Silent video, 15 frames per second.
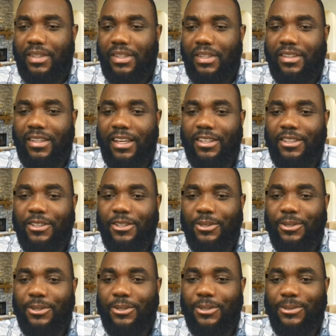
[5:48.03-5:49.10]
Thank
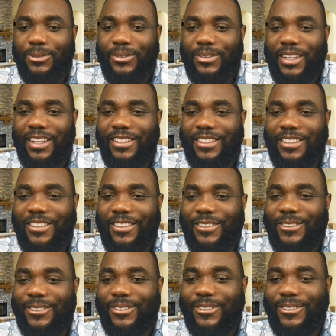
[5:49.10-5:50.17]
you. Thank
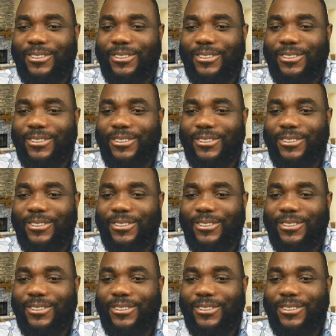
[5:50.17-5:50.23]
you.